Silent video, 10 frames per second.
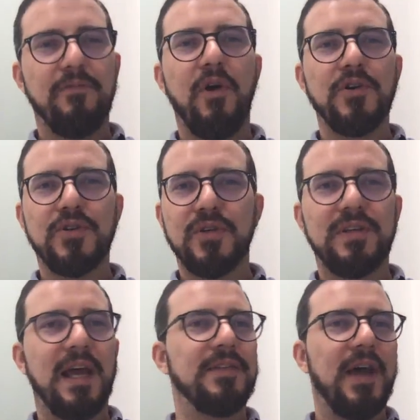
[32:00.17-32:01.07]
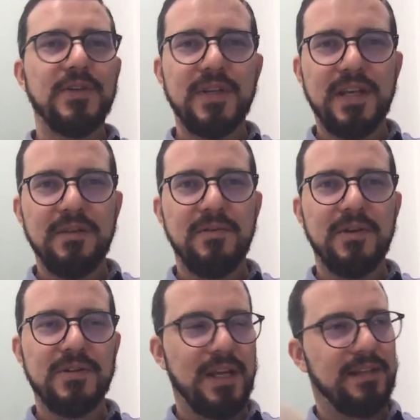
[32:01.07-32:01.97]
words, 10,000
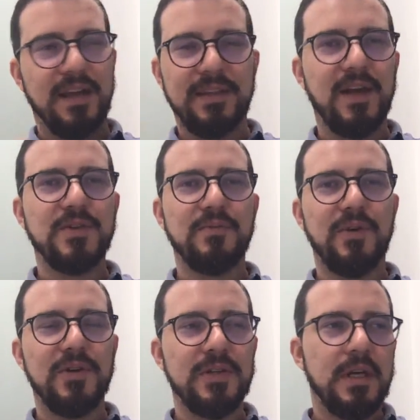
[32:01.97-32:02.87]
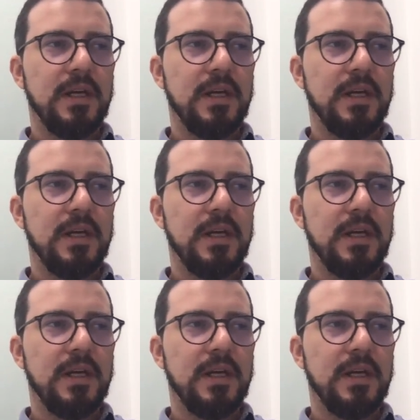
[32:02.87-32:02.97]
keywords, like 10,000 words?